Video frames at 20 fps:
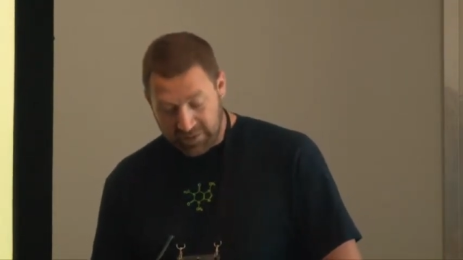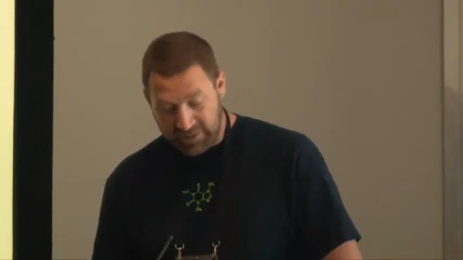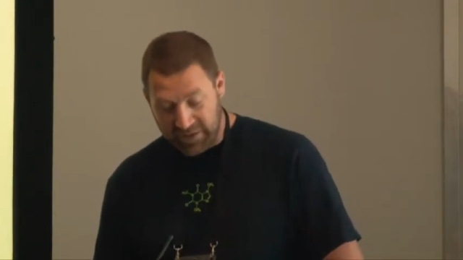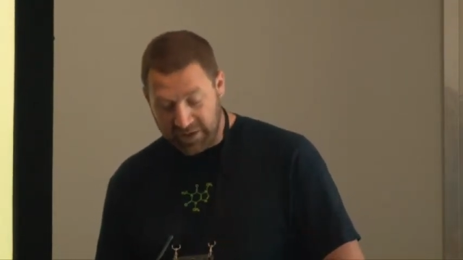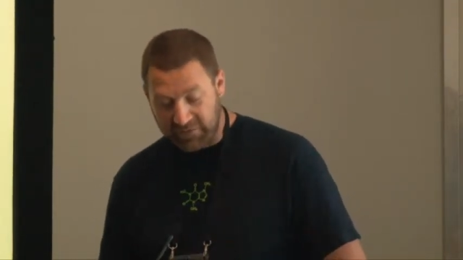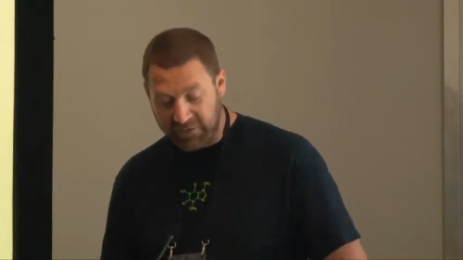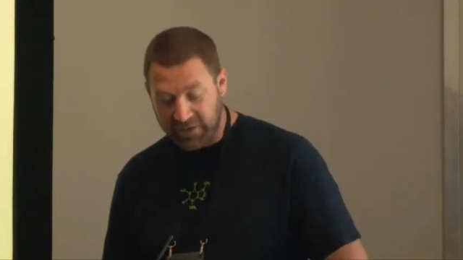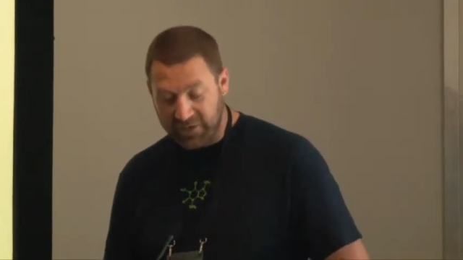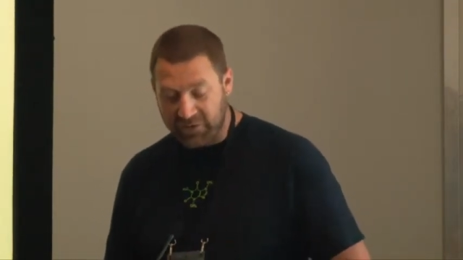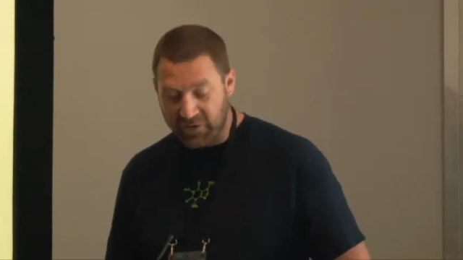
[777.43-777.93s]

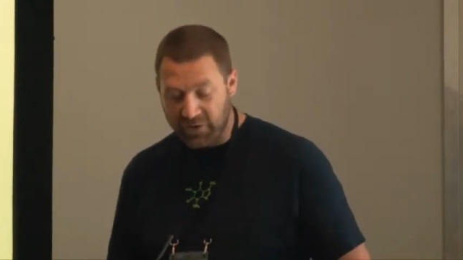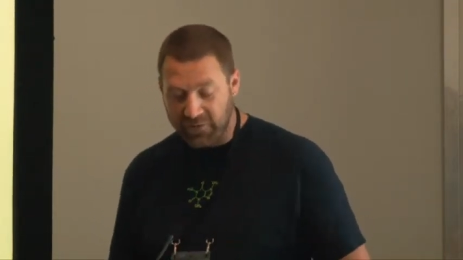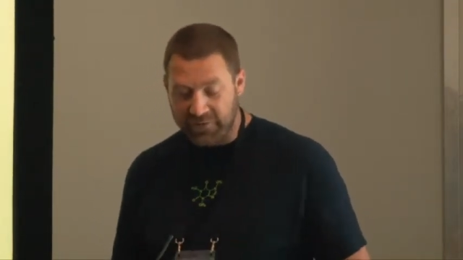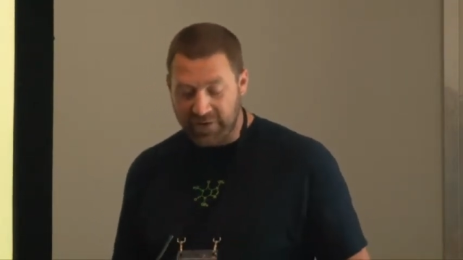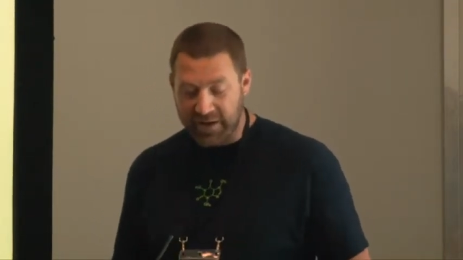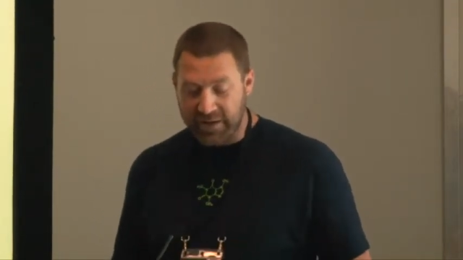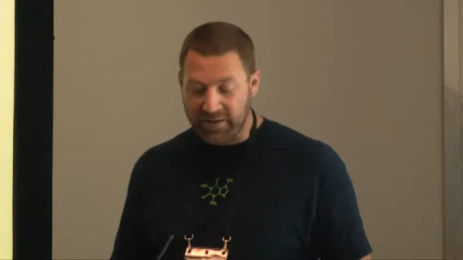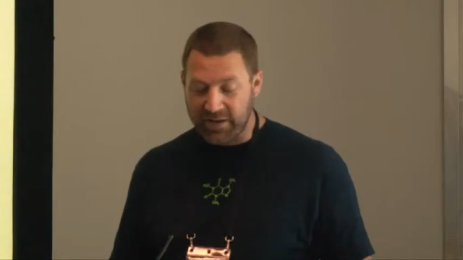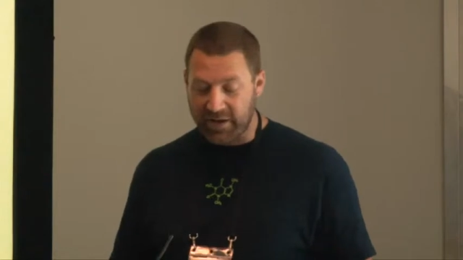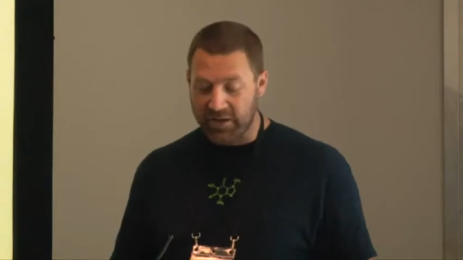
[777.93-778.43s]
Thankfully, so
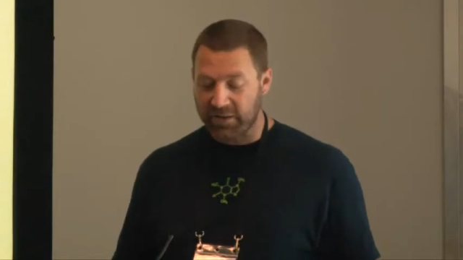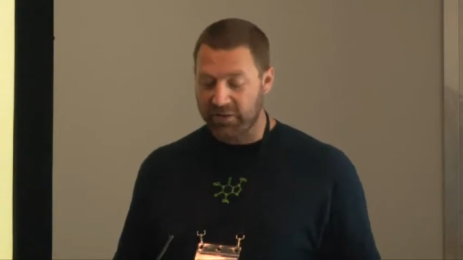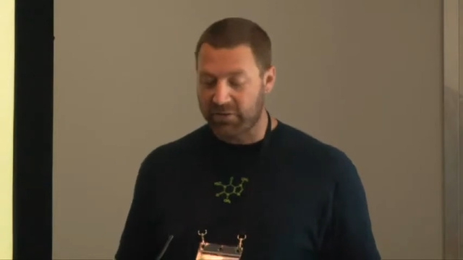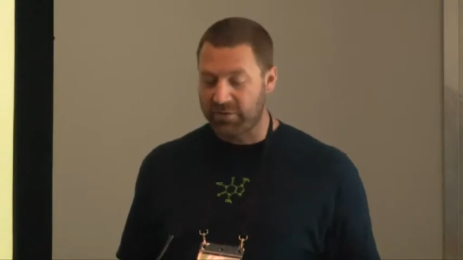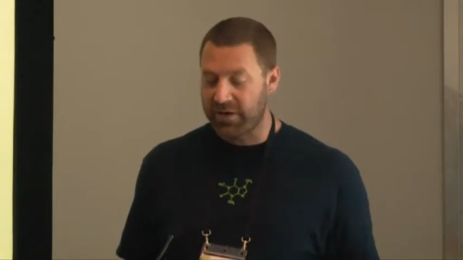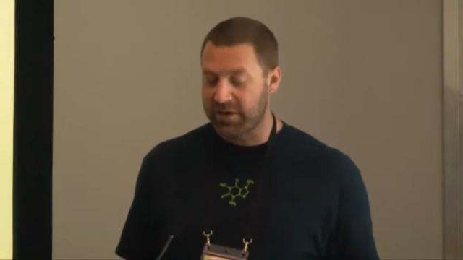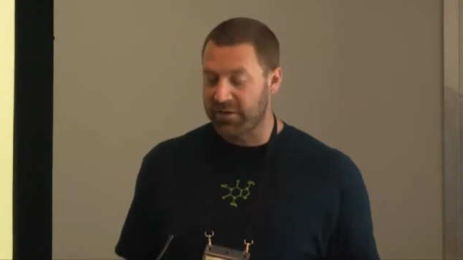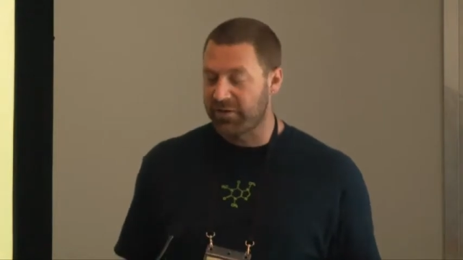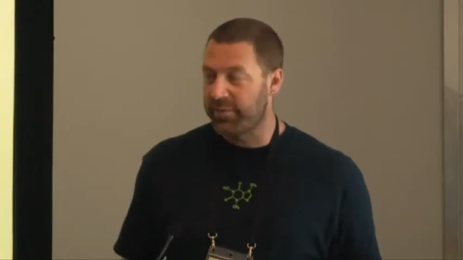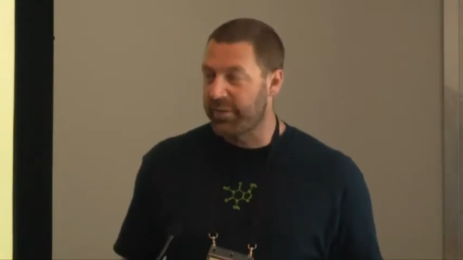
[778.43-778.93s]
far, none of the
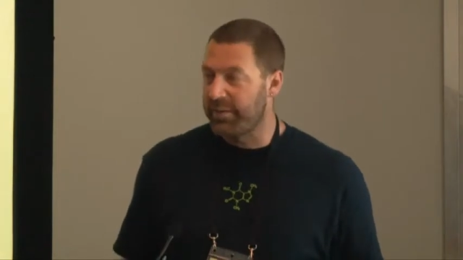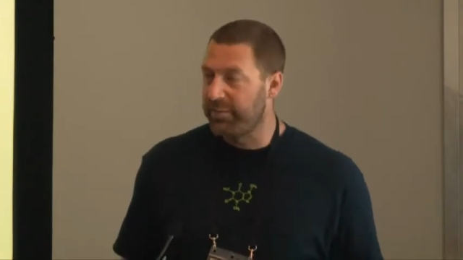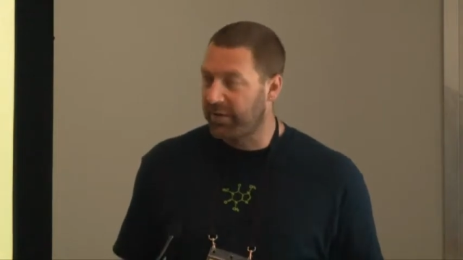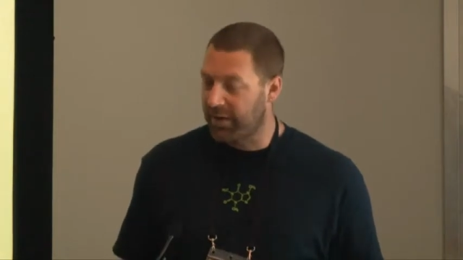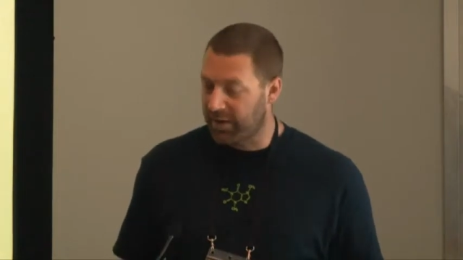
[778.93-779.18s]
crowd has been